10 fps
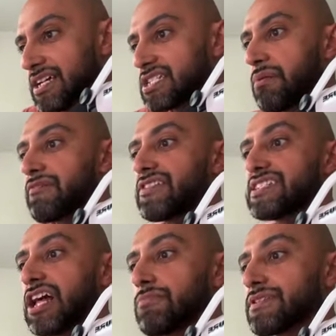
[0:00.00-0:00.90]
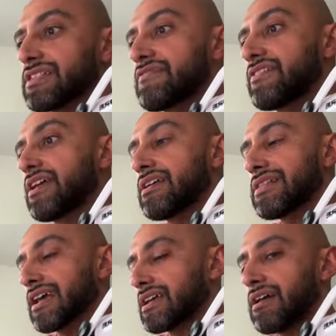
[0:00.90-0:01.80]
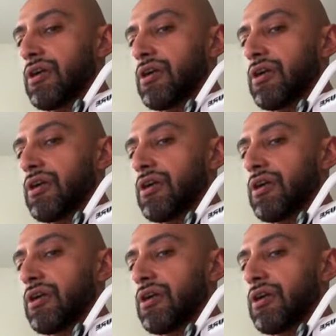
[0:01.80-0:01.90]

some of these helped alleviate, like,